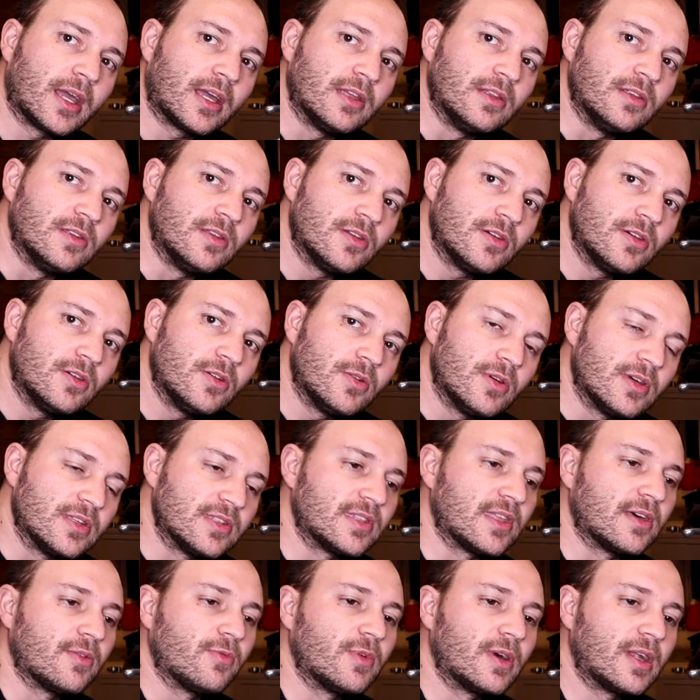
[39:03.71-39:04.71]
can do is
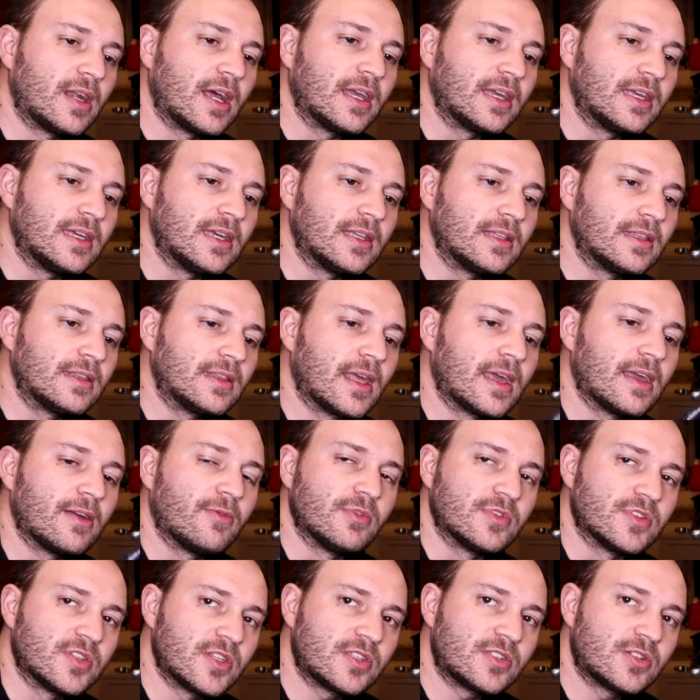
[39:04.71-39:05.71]
that when I get a
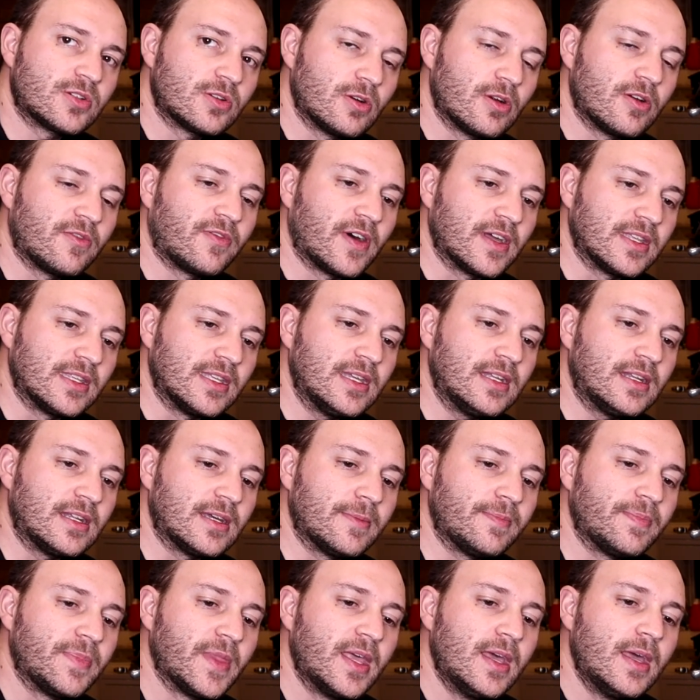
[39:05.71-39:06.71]
resistor, if I need
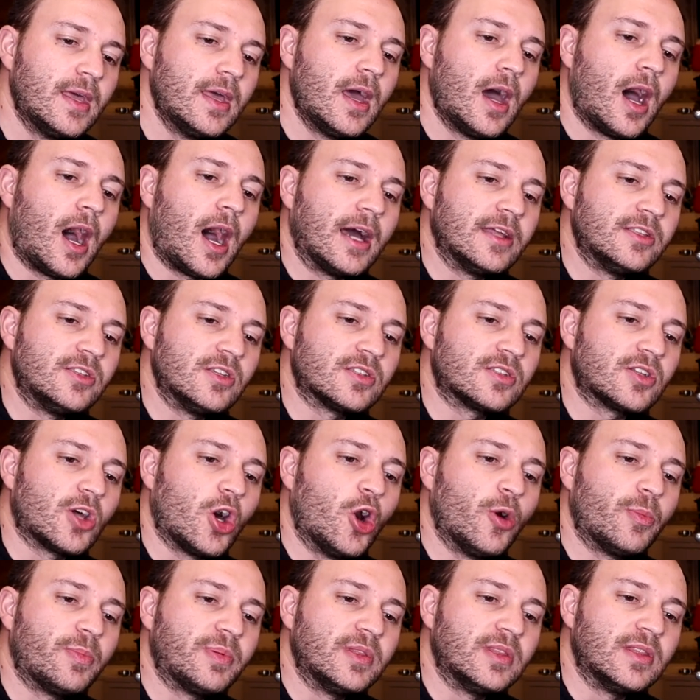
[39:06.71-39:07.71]
it, I just
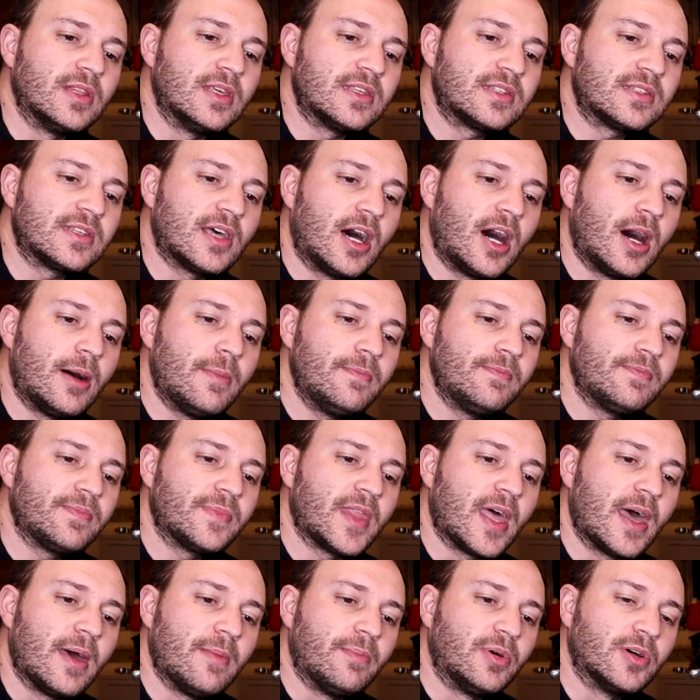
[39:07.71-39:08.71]
open this up
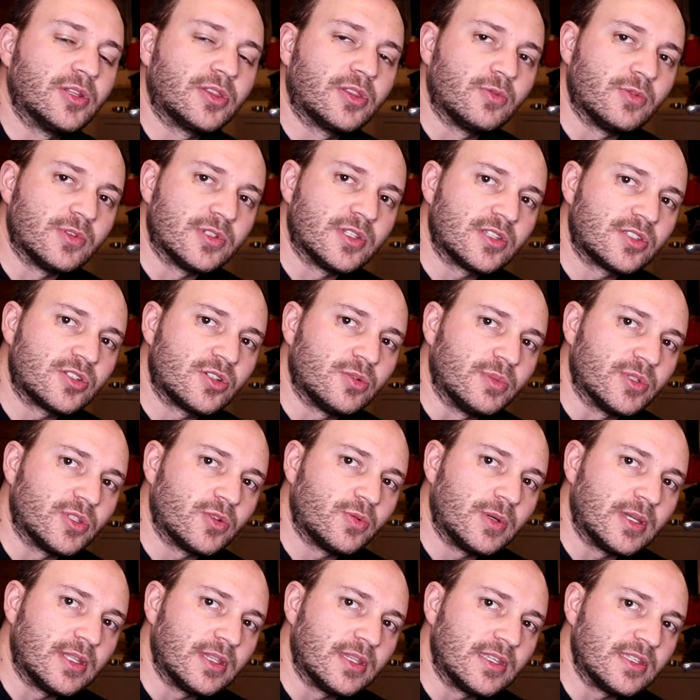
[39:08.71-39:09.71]
and put the resistor
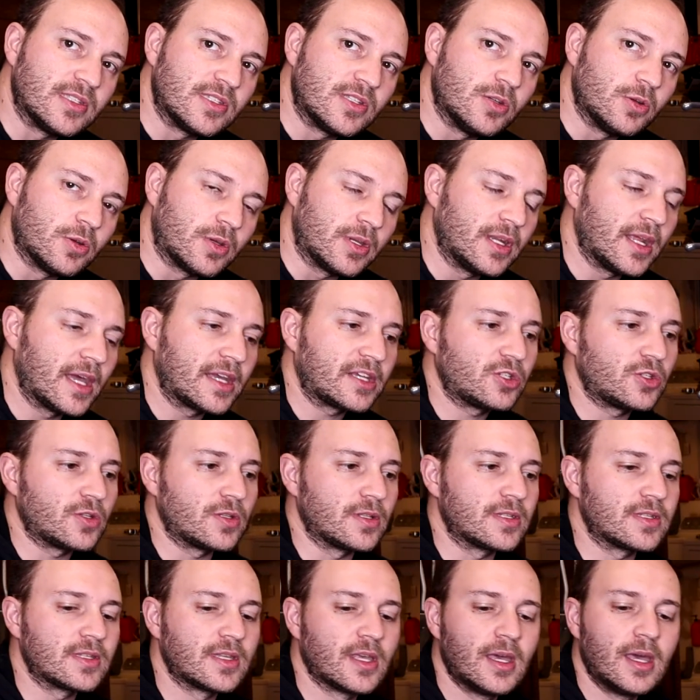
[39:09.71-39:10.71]
between these 2
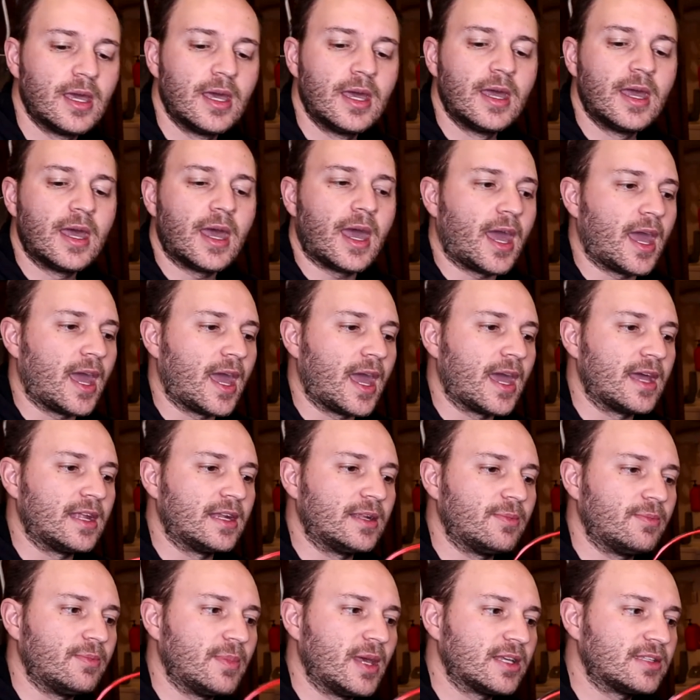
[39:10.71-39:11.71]
connections. And
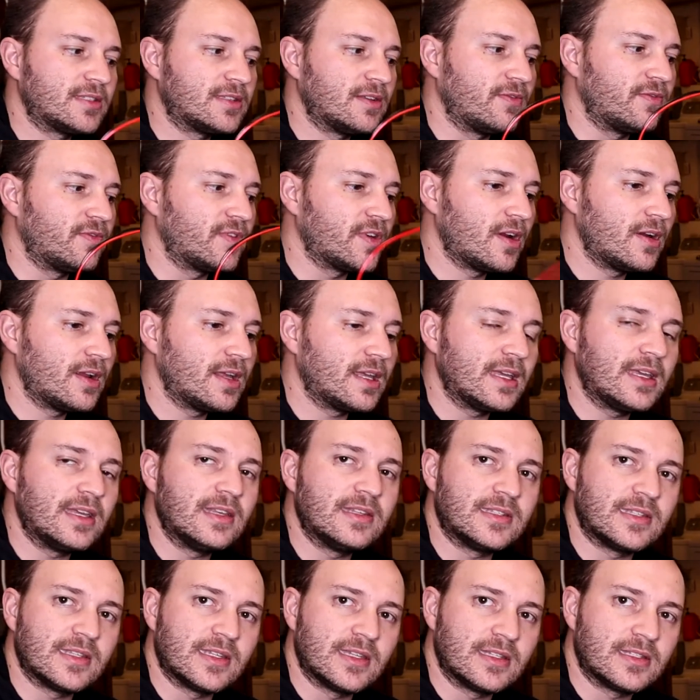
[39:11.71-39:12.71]
it makes it very
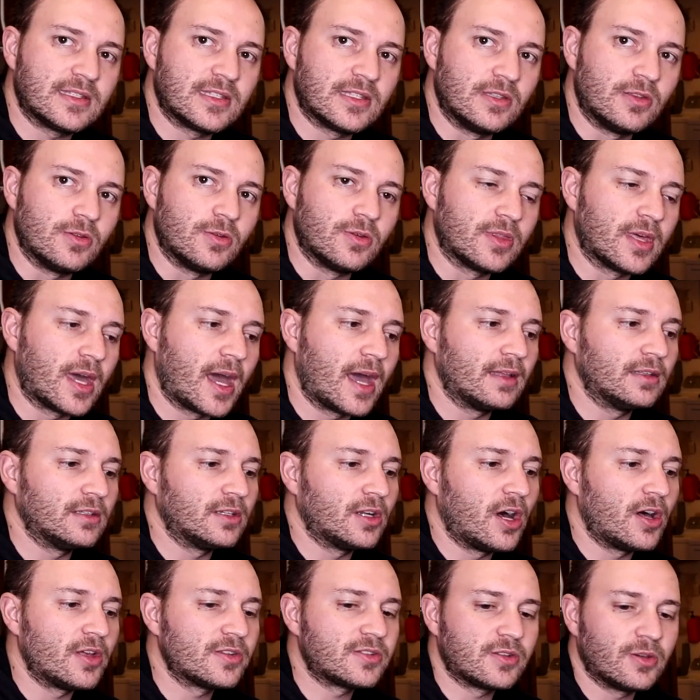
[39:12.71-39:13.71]
easy to do that. It
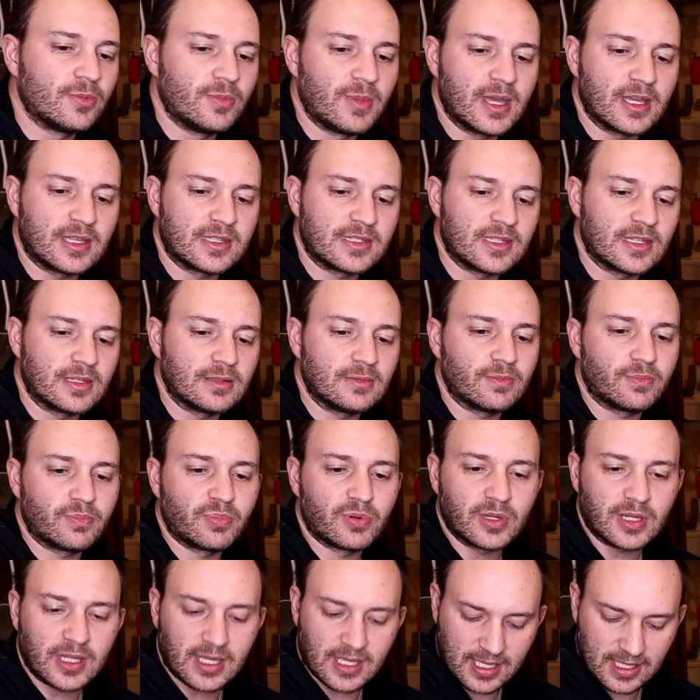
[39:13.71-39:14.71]
also makes it
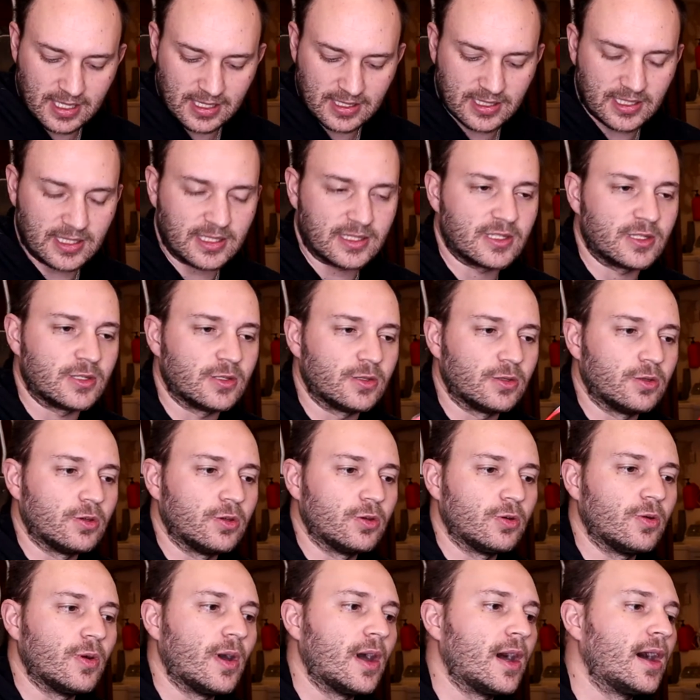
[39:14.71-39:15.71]
pretty easy
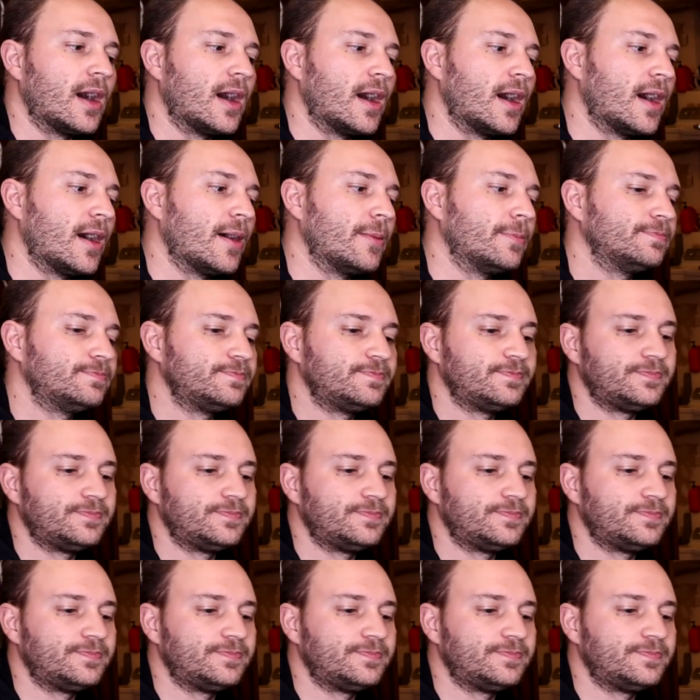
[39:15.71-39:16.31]
to